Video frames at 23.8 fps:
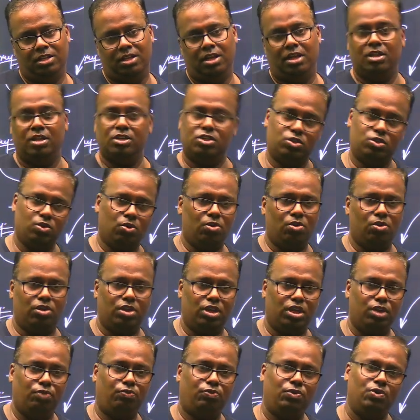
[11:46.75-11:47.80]
So
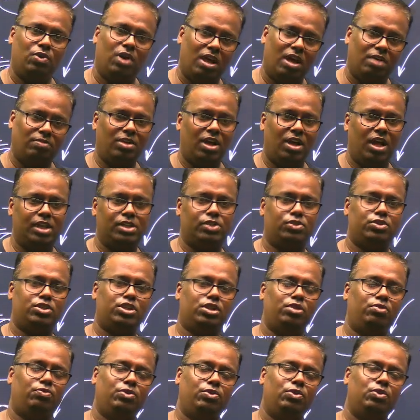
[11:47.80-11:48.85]
if you have a hydrogen
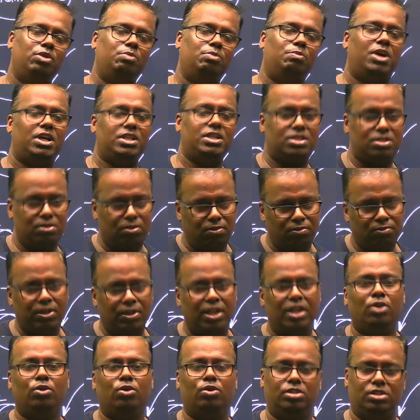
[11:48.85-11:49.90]
fuel bus, very
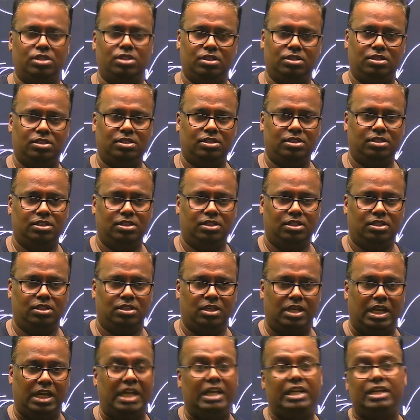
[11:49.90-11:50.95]
good.
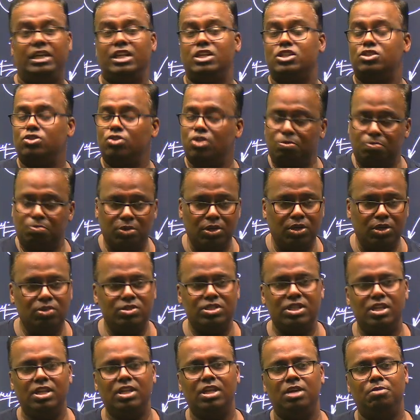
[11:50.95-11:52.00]
It does not produce
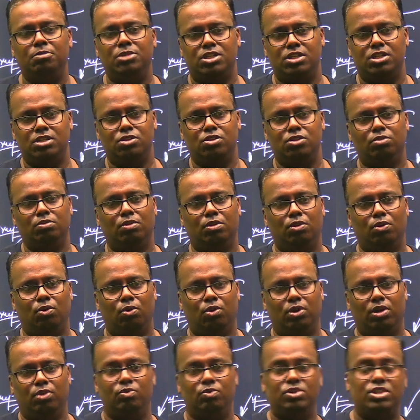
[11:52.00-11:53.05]
any emissions on the road,
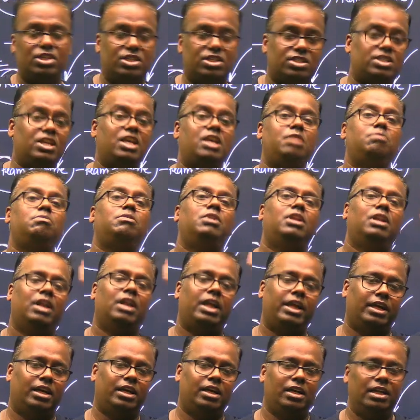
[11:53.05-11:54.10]
which is same like
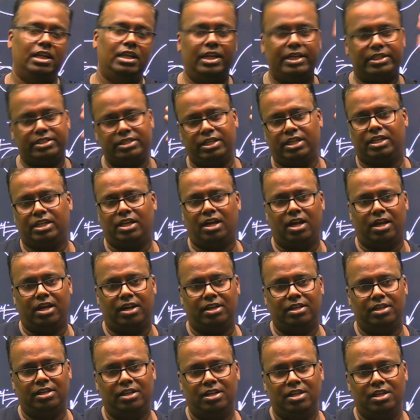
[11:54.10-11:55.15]
a electric car.
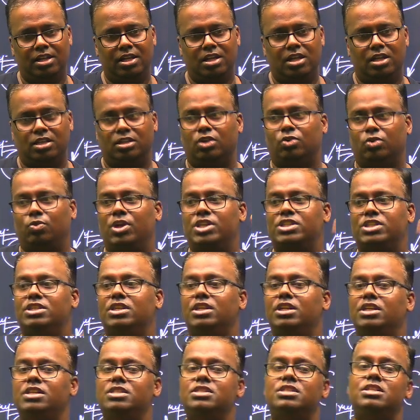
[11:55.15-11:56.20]
The question
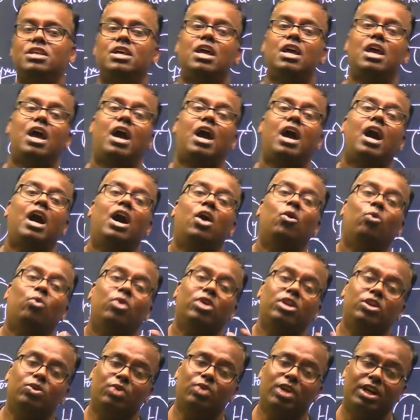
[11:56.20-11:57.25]
is, how are you
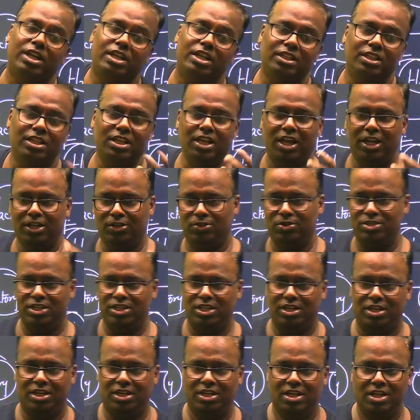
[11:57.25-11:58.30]
getting the
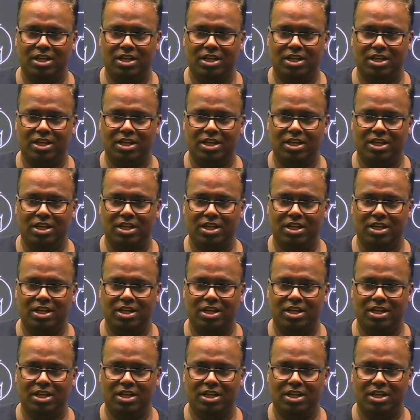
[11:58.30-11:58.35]
hydrogen?